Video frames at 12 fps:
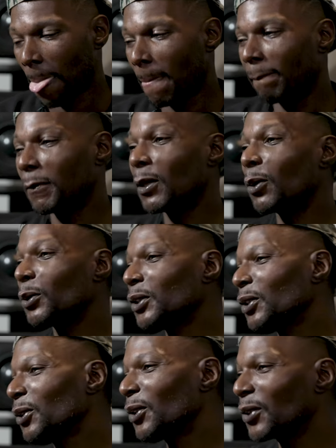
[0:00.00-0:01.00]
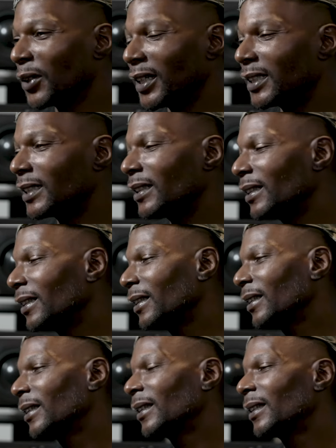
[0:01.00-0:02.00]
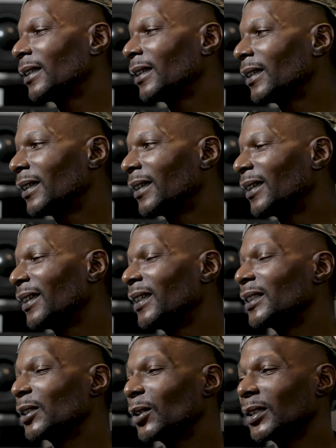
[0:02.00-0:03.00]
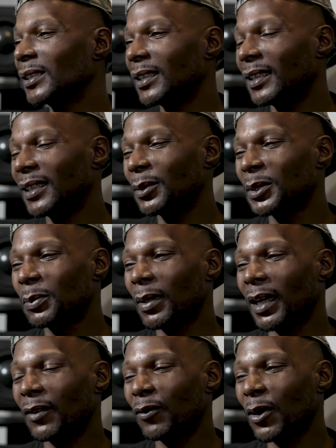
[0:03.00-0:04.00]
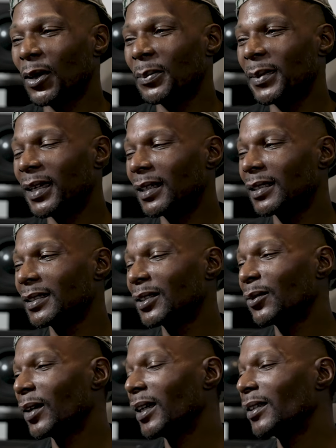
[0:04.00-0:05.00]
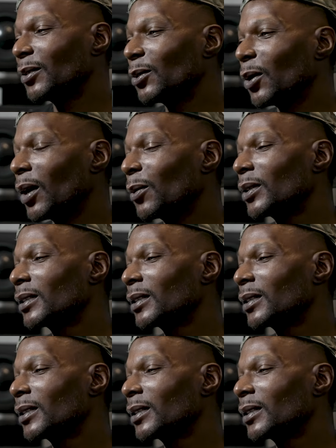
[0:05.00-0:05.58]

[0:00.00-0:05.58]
You know what's so crazy? He starts saying he was Black Rob manager, right? You know, I was